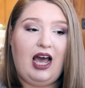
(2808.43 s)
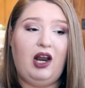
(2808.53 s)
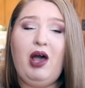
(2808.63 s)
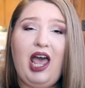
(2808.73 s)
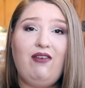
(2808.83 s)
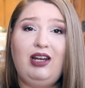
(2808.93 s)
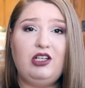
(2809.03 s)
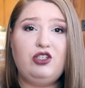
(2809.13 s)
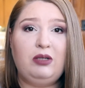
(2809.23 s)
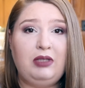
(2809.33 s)
I don't have an
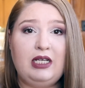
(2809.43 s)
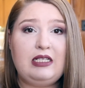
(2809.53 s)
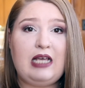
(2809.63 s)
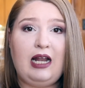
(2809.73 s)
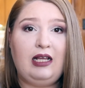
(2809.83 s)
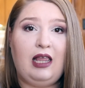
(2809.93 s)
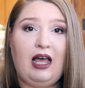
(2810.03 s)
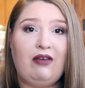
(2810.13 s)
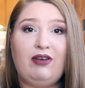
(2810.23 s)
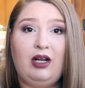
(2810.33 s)
extremely exciting
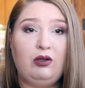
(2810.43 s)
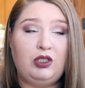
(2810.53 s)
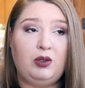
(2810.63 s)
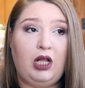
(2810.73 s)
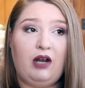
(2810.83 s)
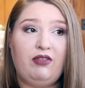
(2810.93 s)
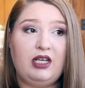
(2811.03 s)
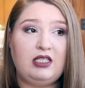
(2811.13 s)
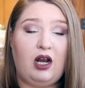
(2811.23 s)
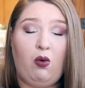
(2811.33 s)
life. I don't do a lot of
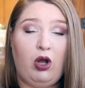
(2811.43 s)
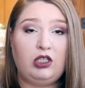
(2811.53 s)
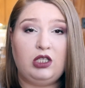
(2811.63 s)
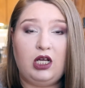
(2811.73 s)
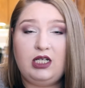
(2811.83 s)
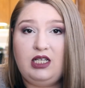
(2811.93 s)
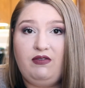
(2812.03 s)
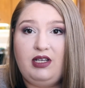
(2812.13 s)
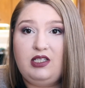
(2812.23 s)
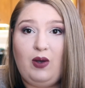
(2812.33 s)
things. I don't watch a lot of
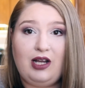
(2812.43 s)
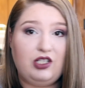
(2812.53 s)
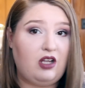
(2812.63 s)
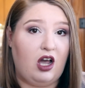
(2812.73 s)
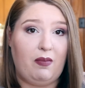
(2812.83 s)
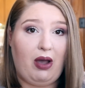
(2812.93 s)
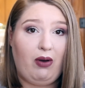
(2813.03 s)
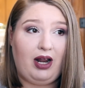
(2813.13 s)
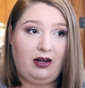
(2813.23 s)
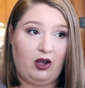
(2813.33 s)
TV, so I just talk about
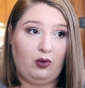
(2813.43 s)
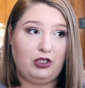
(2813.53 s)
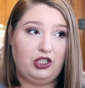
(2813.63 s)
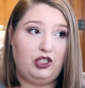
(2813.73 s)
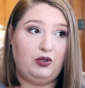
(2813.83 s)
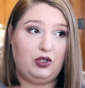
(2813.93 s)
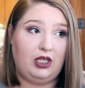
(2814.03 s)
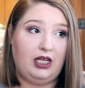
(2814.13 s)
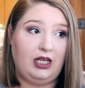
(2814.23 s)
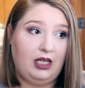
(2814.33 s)
what I know, which is
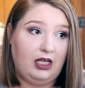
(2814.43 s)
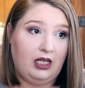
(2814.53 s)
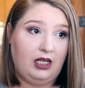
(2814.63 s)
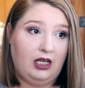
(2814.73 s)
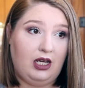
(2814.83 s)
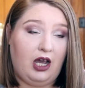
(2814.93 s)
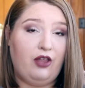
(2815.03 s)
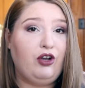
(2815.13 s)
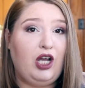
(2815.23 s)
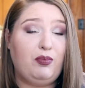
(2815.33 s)
usually
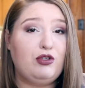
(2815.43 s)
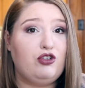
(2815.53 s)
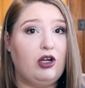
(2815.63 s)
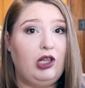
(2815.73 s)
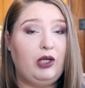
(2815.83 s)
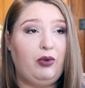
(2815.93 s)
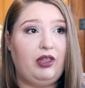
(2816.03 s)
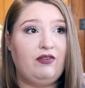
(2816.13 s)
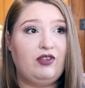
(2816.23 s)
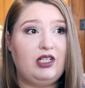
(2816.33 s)
other couples struggling with
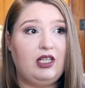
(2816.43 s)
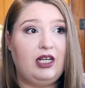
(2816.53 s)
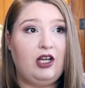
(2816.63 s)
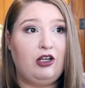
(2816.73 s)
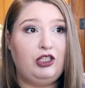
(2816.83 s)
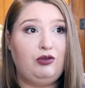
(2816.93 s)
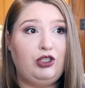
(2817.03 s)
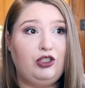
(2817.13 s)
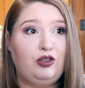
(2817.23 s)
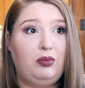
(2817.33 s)
infertility on
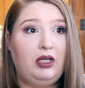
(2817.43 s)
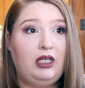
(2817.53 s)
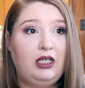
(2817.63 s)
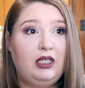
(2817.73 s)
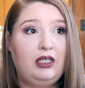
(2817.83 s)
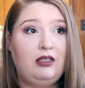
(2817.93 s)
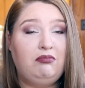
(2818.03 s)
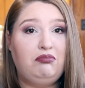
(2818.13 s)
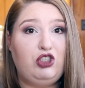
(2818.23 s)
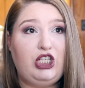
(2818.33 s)
YouTube,
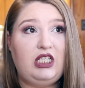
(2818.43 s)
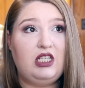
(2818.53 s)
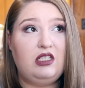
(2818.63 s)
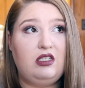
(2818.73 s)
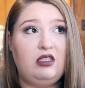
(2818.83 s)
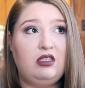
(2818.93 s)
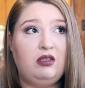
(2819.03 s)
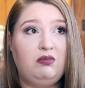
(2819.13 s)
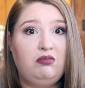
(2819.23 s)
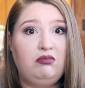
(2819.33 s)

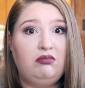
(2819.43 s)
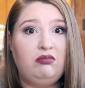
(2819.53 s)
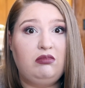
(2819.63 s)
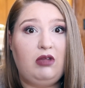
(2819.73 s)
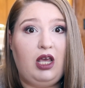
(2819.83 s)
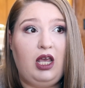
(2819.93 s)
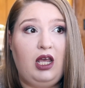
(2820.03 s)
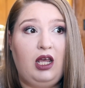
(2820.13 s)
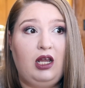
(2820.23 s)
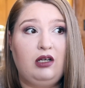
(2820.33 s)
Jesus,
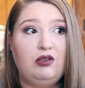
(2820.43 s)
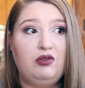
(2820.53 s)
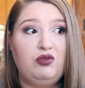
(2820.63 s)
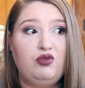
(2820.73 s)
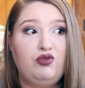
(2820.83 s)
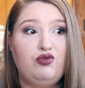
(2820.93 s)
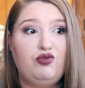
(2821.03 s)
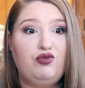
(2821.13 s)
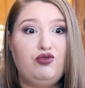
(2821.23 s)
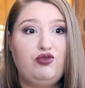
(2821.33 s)

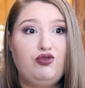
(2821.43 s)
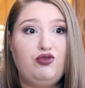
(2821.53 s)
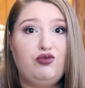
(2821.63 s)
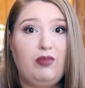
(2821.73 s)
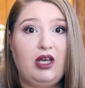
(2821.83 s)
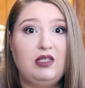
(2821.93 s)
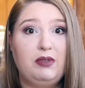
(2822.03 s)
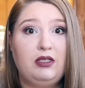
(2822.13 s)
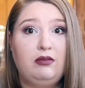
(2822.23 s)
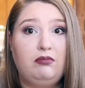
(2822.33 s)
and my
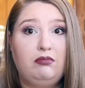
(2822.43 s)
husband.